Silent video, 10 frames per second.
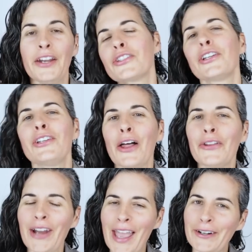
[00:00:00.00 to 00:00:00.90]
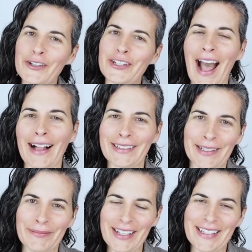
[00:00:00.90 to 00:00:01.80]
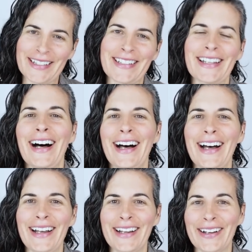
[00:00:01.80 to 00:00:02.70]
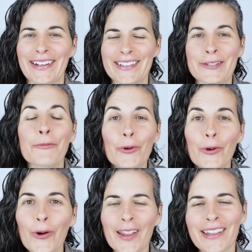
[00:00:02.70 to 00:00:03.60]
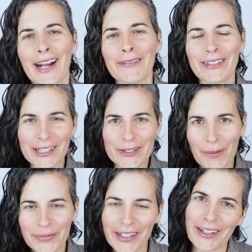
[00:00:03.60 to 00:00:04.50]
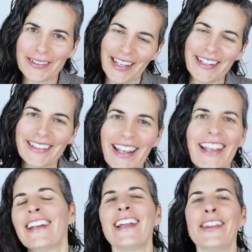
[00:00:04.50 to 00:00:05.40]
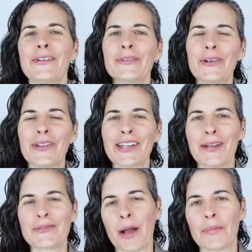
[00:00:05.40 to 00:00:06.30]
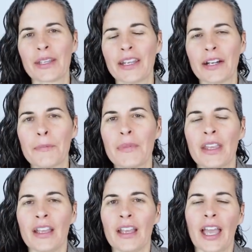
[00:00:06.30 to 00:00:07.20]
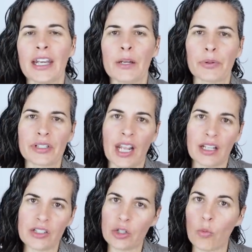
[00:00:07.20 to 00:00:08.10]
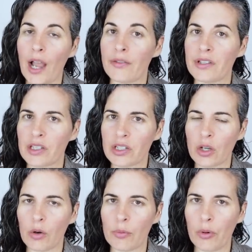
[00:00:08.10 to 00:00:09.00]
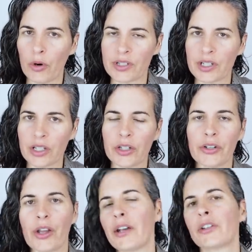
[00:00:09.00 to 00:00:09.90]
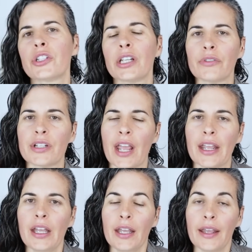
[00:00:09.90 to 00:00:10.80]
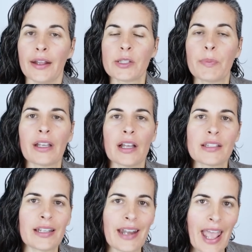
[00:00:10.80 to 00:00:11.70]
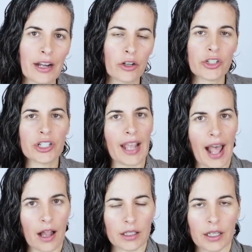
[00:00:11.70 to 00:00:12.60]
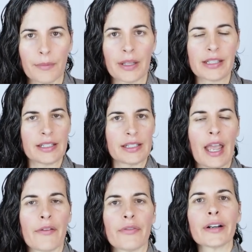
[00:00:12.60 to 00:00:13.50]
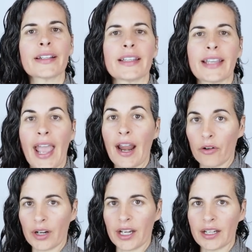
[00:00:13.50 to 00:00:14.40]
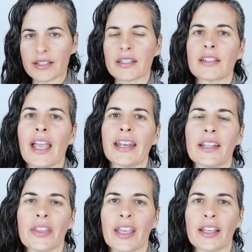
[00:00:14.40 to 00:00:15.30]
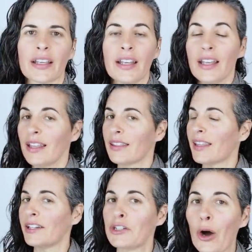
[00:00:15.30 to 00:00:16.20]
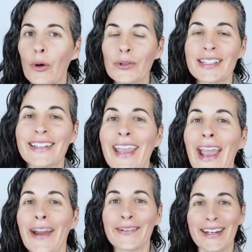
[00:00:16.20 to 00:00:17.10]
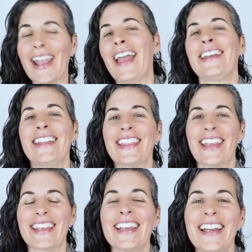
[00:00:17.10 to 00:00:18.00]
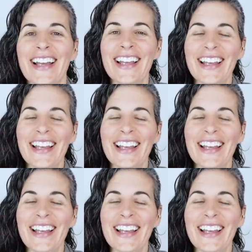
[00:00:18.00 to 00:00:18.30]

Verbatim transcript: And here's another energy alchemist uh, uh, rule that I'm going to drop here. Ding, ding, another rule that I'm dropping here. And it pertains to why this is so important to clear your energy every day. It's because an energy alchemist never carries anything. They don't carry anything.